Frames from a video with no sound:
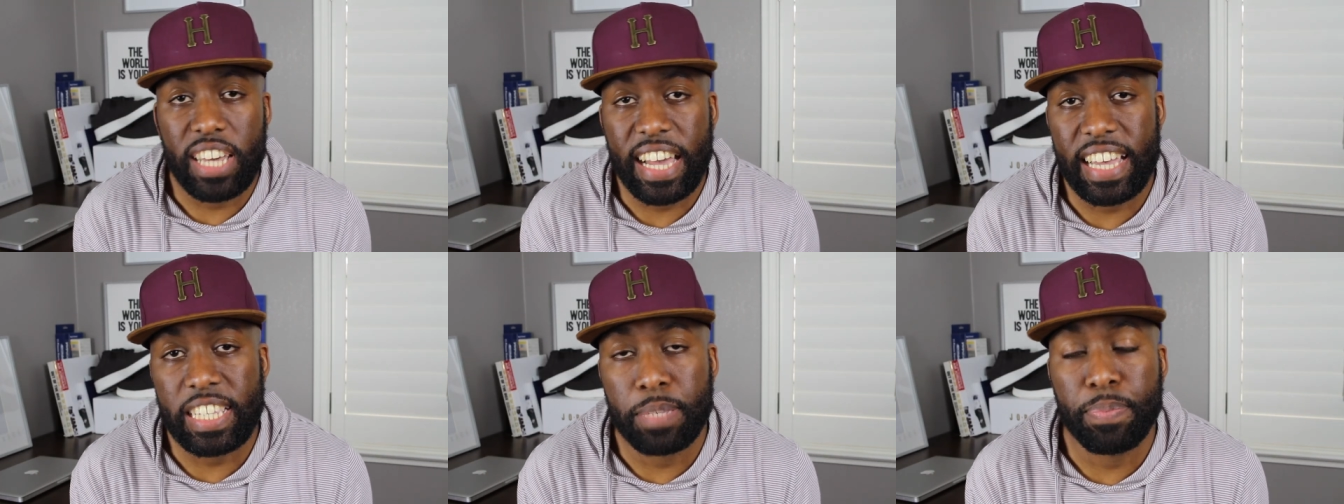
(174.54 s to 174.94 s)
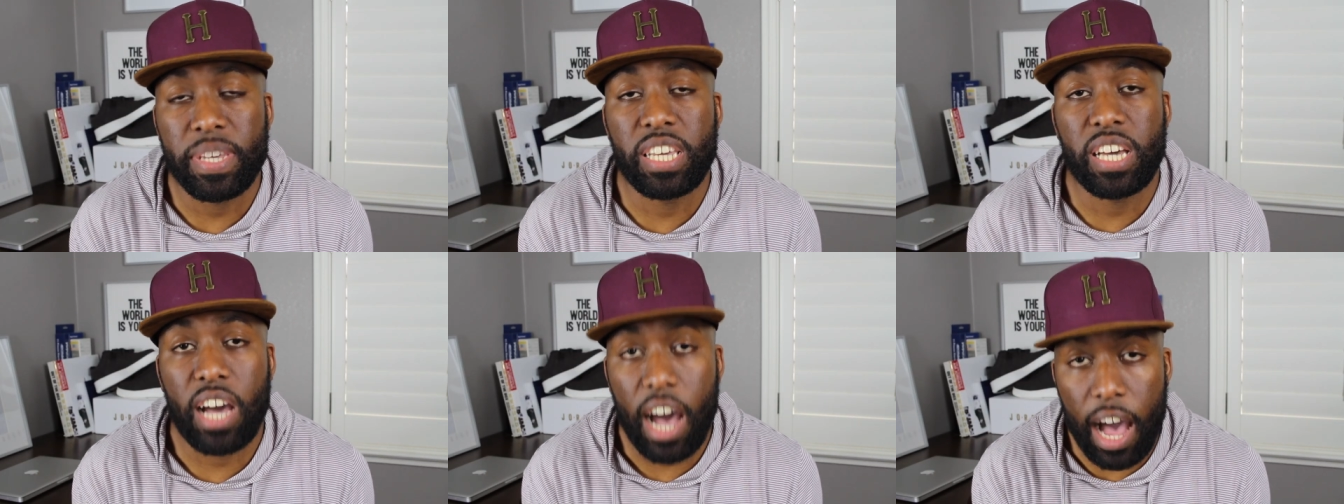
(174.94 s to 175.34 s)
you guys
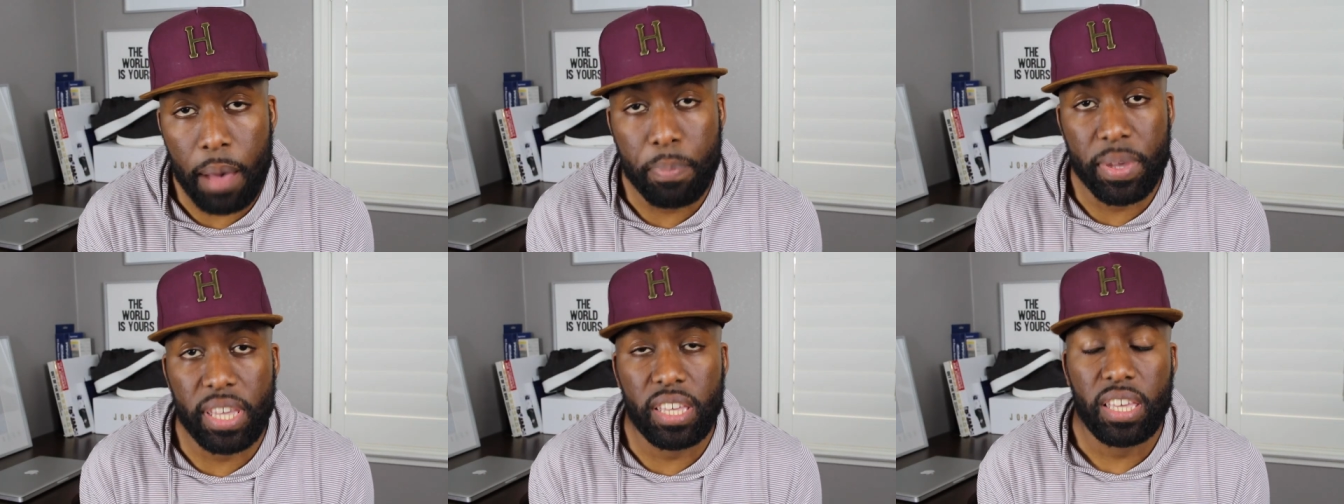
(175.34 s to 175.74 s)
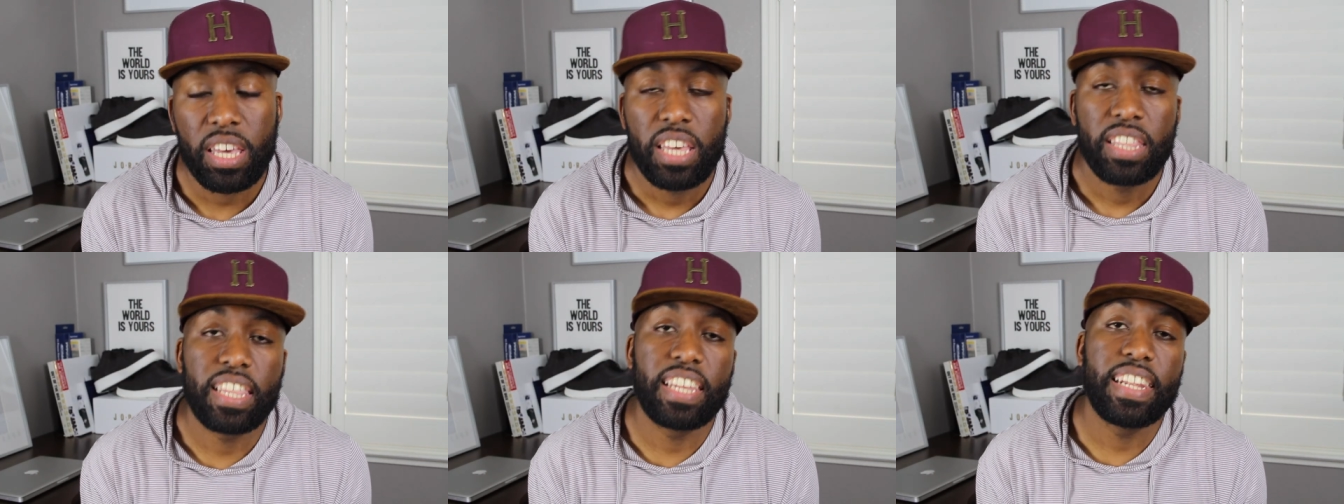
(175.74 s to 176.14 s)
be copying
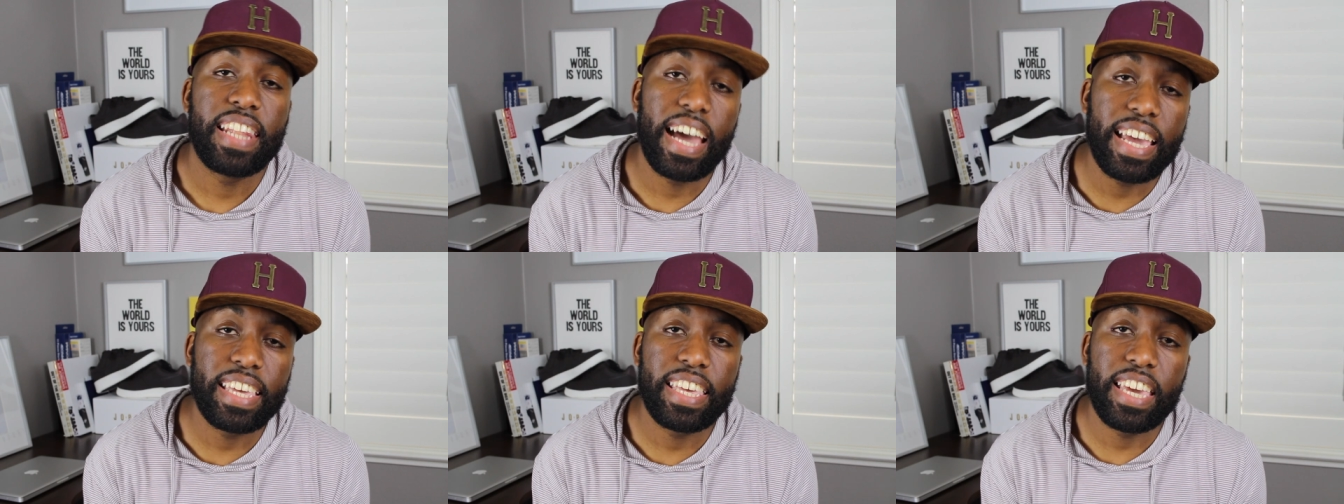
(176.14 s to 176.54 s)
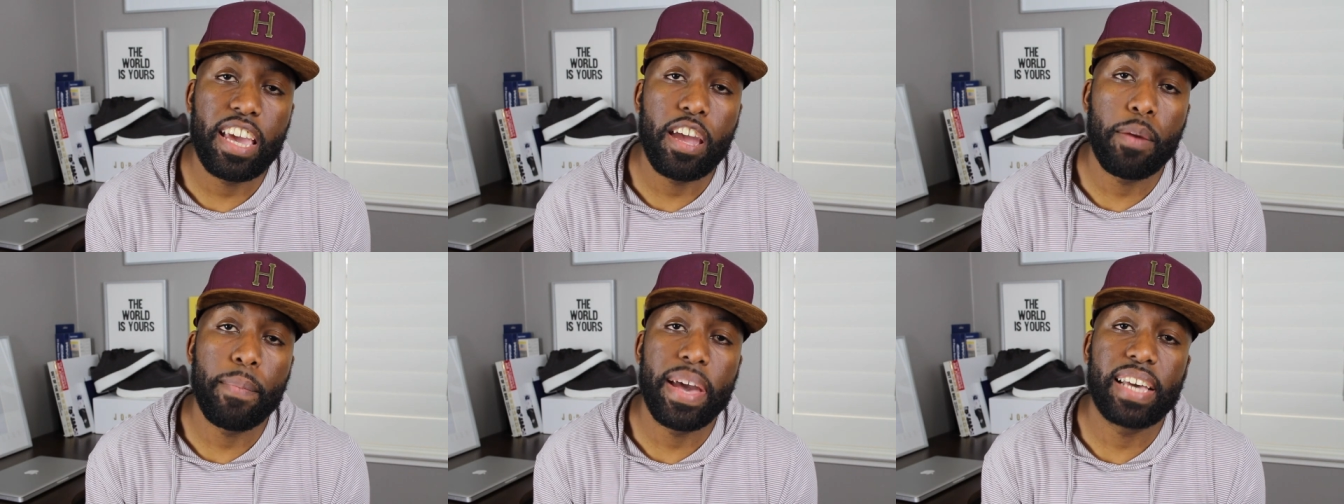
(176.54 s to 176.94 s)
the Nike
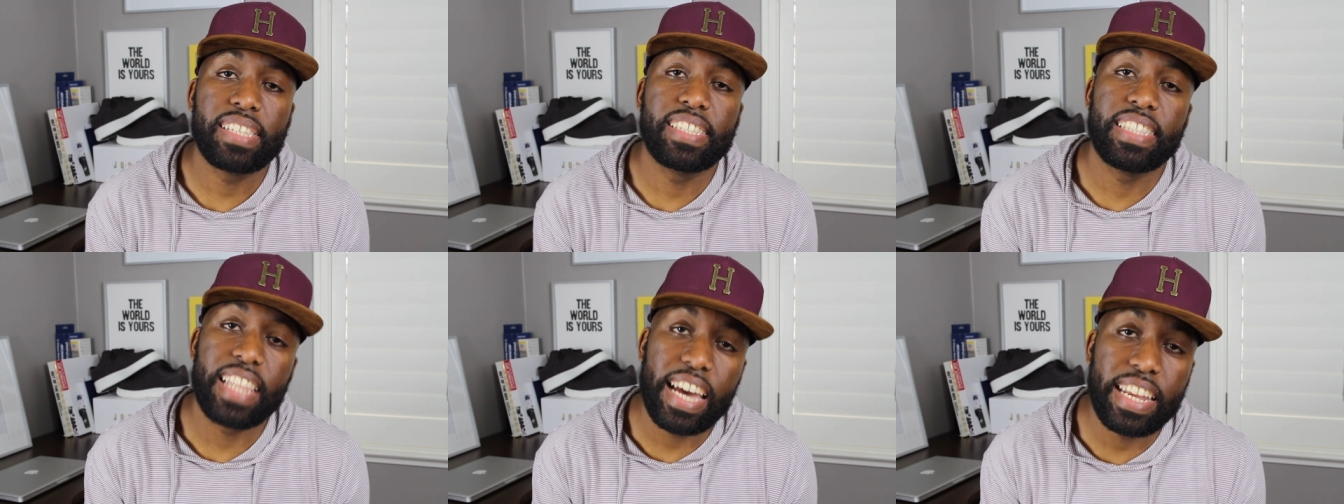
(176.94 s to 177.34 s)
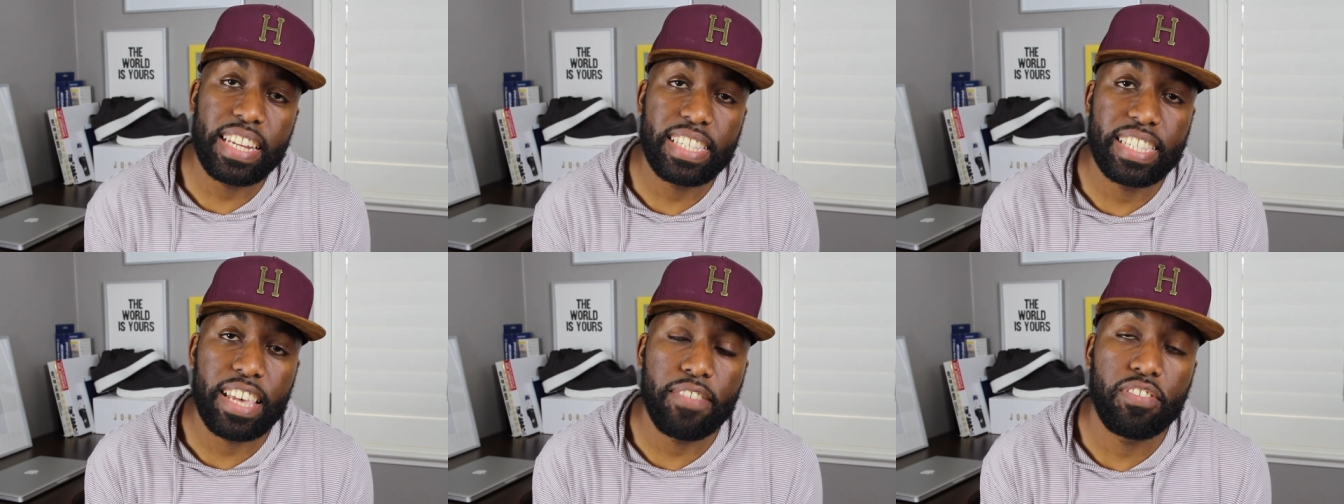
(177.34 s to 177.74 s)
Air Max
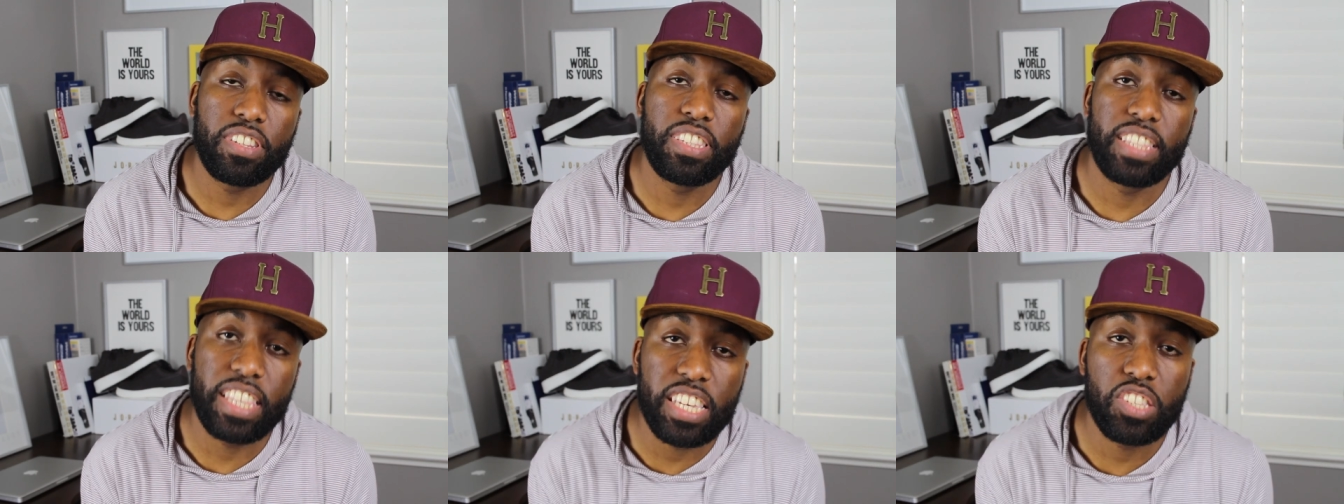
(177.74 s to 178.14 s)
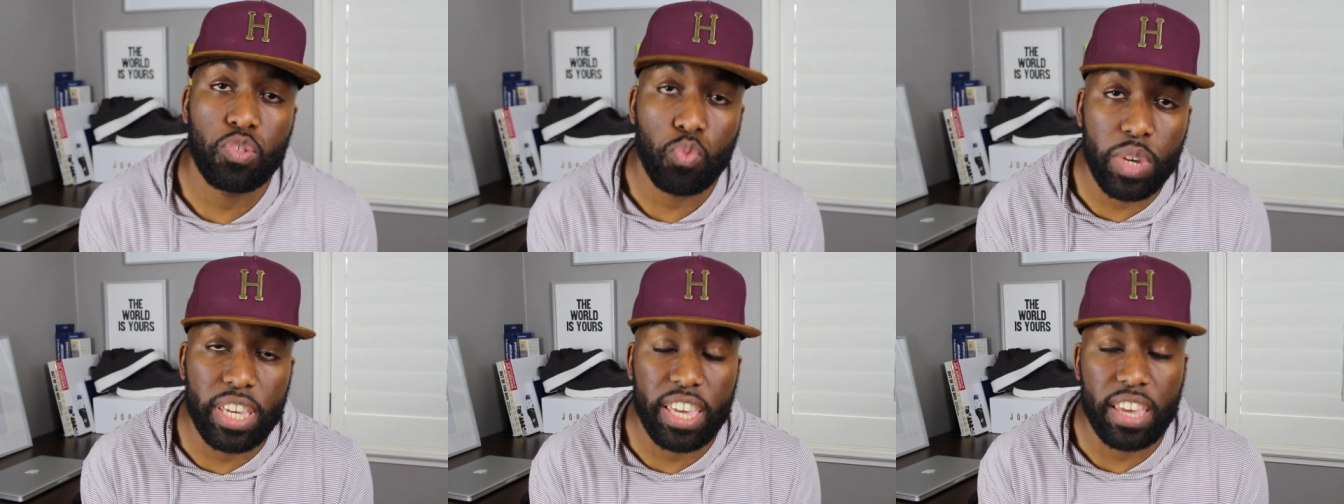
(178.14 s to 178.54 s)
97
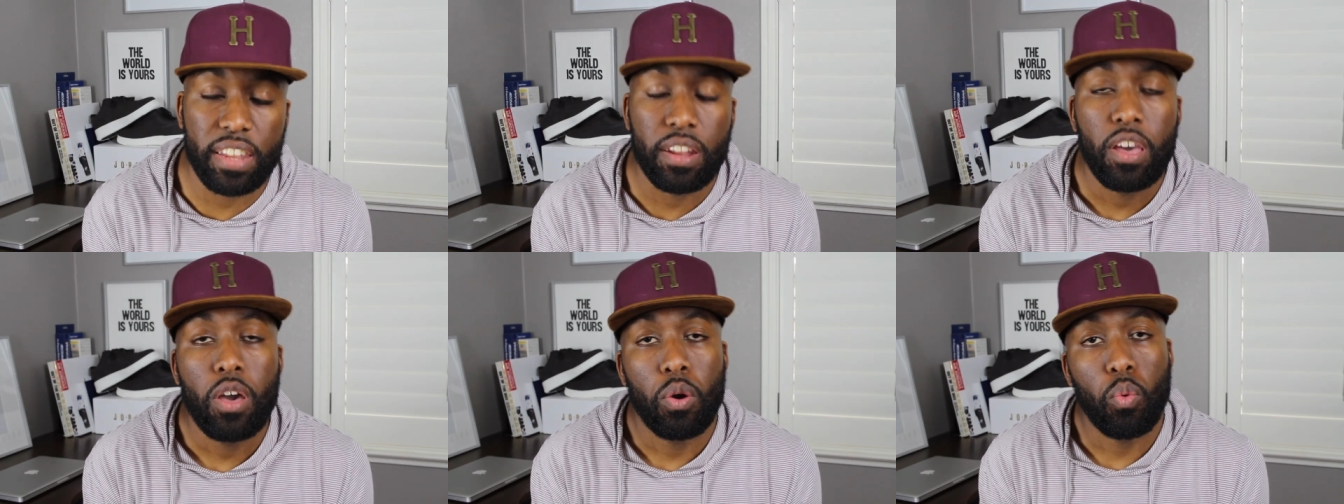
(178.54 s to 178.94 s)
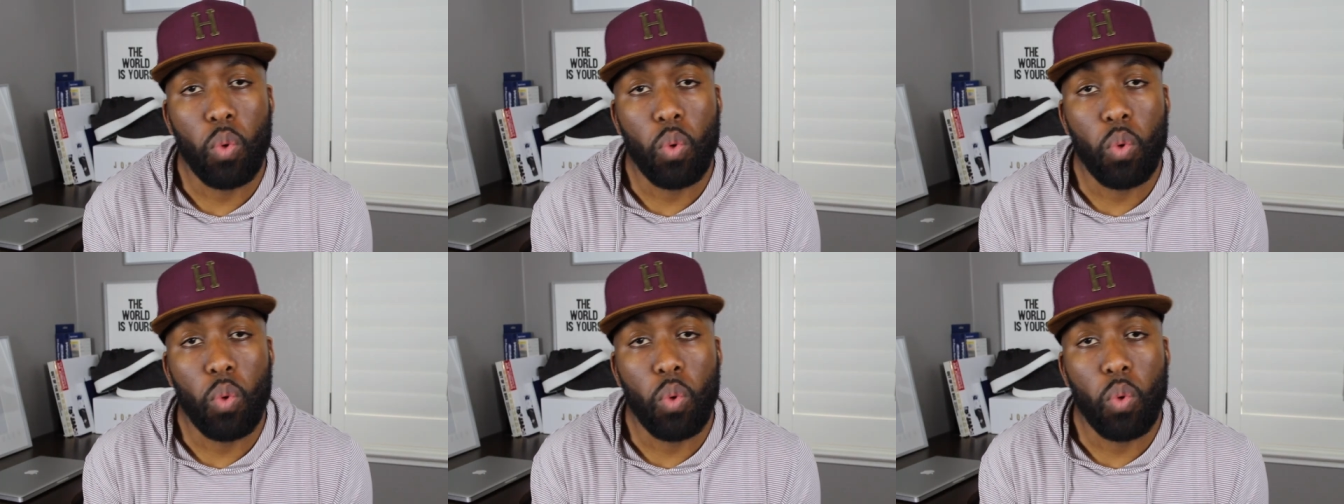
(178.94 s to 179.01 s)
this weekend?